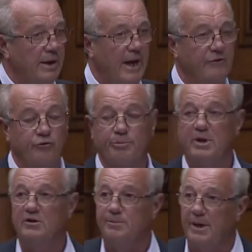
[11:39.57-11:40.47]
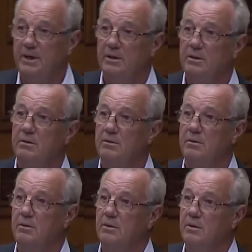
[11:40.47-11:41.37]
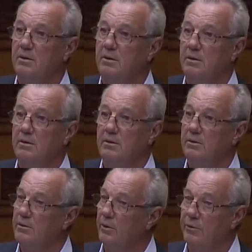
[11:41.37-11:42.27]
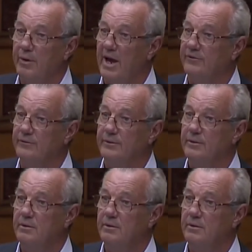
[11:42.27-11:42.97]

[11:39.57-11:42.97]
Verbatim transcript: Has there been a spike? No, there hasn't